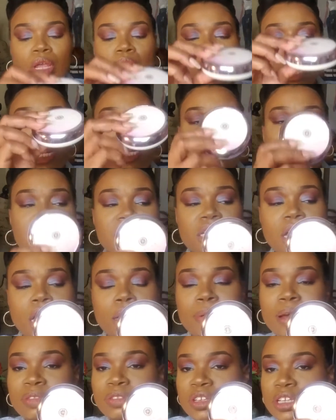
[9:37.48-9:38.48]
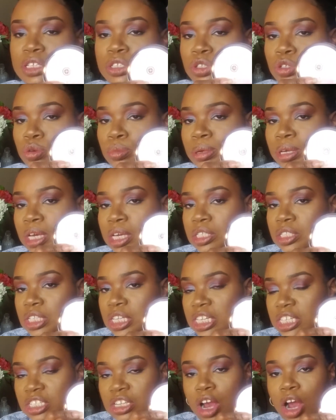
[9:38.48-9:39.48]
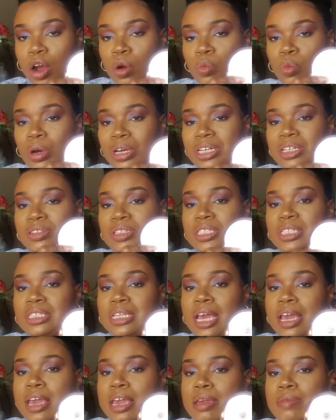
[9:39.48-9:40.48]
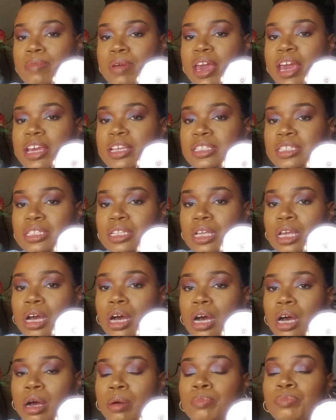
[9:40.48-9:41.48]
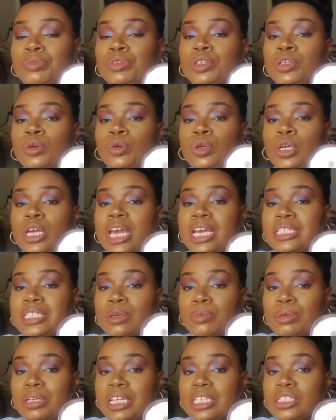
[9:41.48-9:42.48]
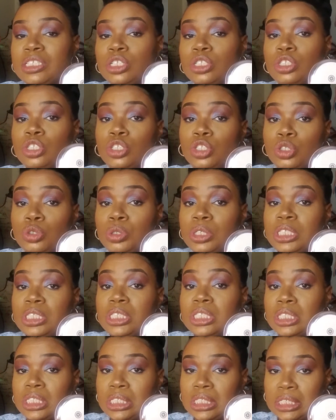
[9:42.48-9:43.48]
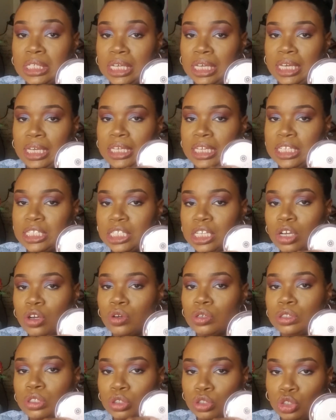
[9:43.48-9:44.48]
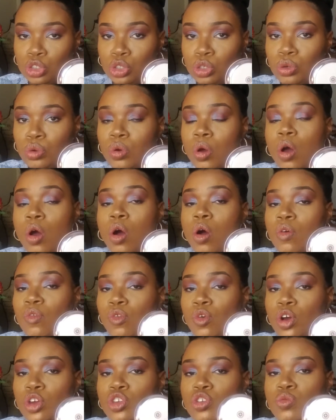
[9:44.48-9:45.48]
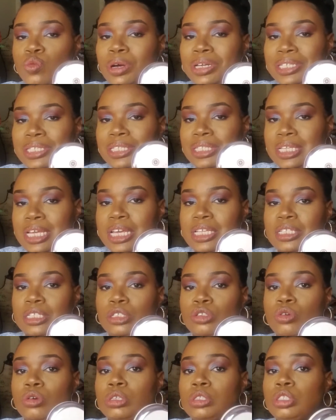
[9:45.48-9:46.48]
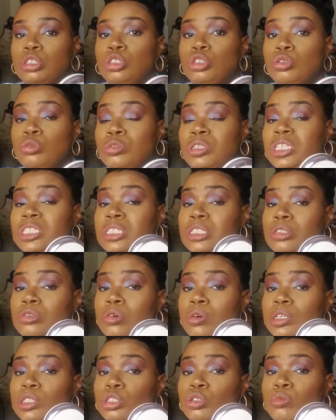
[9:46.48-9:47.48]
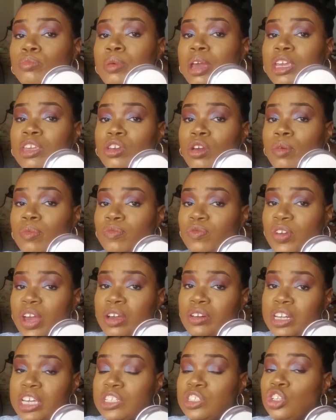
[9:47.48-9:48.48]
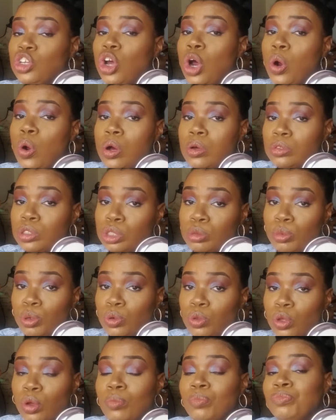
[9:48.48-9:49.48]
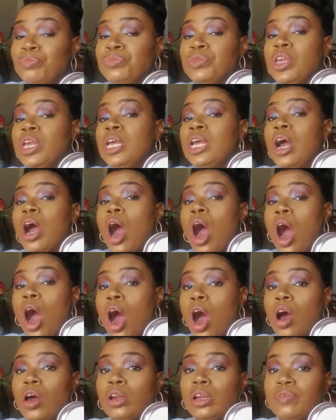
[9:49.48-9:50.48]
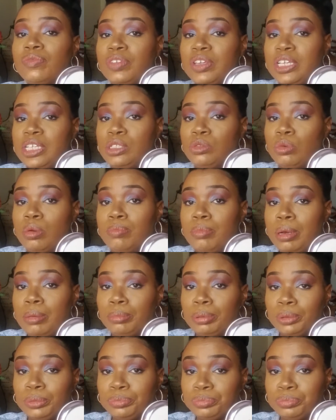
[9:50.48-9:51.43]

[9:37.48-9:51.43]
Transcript: let's talk about these two, because these are one and the same as it relates to the duty to the skin. Is it going to do for you what it says it's going to do? This is going to make your foundation go on smoother. All of these, remember,